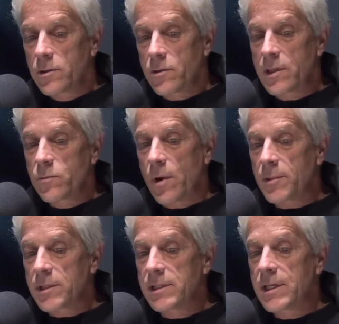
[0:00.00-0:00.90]
So these
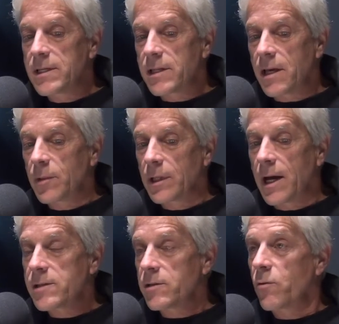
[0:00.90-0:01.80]
weapons
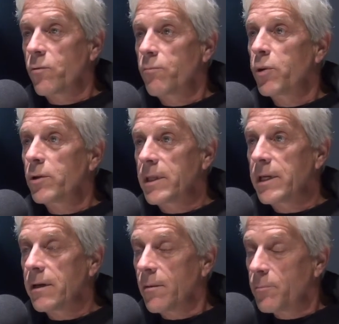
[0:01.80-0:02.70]
destabilize and put
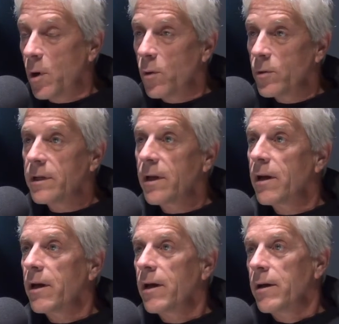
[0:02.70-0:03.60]
the opponent
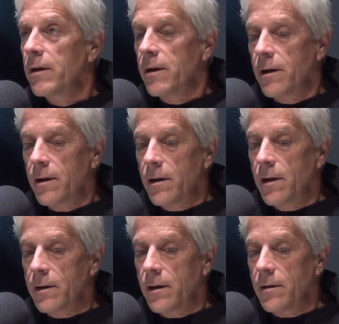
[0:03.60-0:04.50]

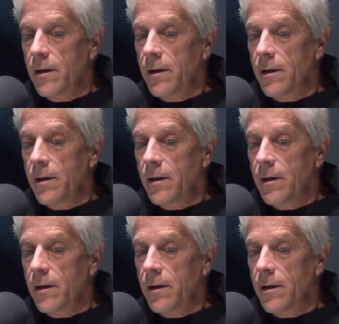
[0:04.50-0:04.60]
on a